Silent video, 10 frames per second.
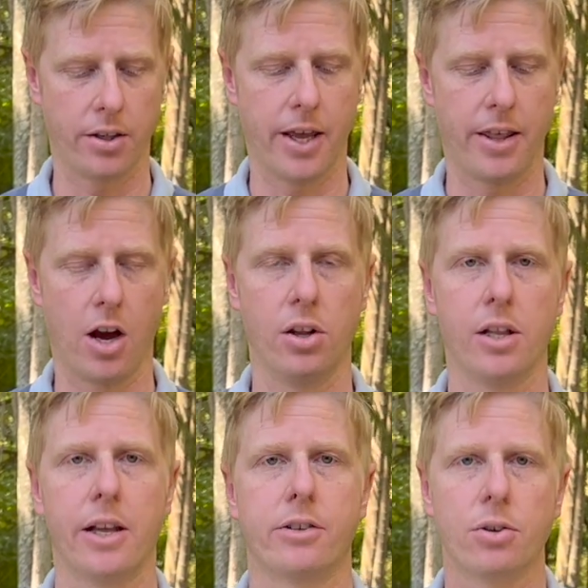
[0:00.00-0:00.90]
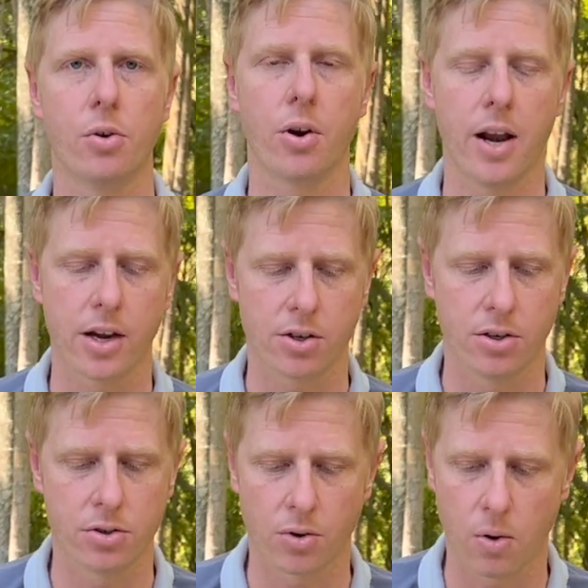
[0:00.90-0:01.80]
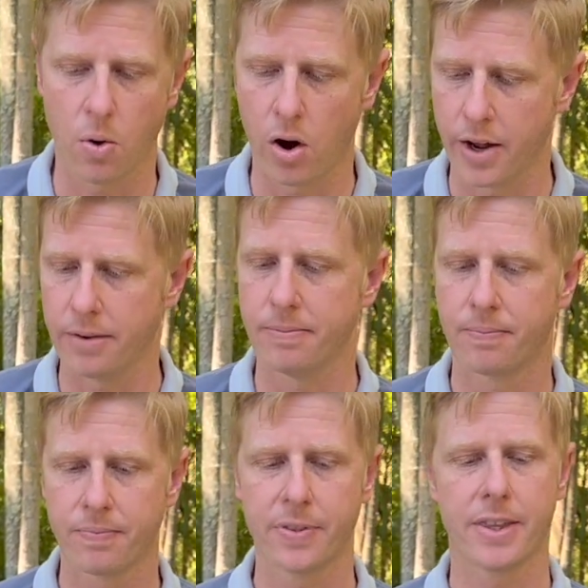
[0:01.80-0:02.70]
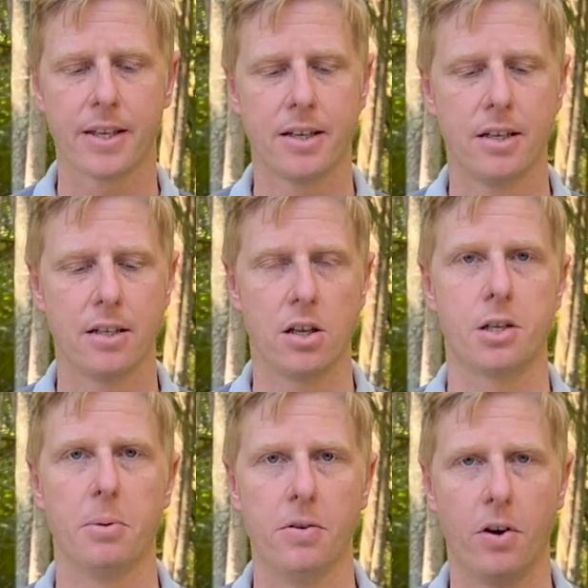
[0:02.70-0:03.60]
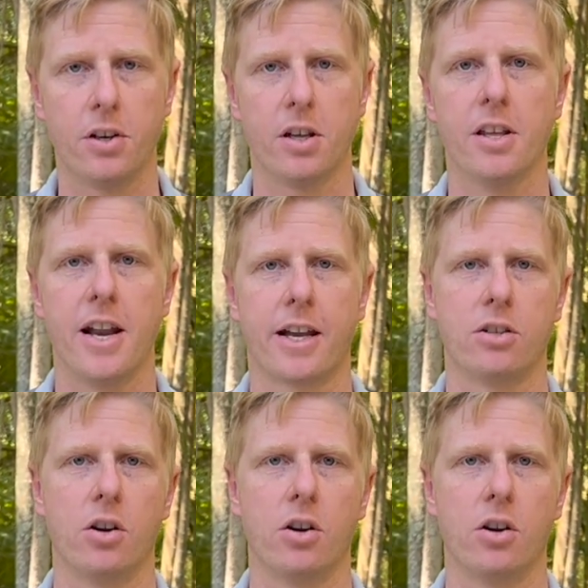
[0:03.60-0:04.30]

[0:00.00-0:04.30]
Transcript: They're the only electrical connections required. So let's move on to the next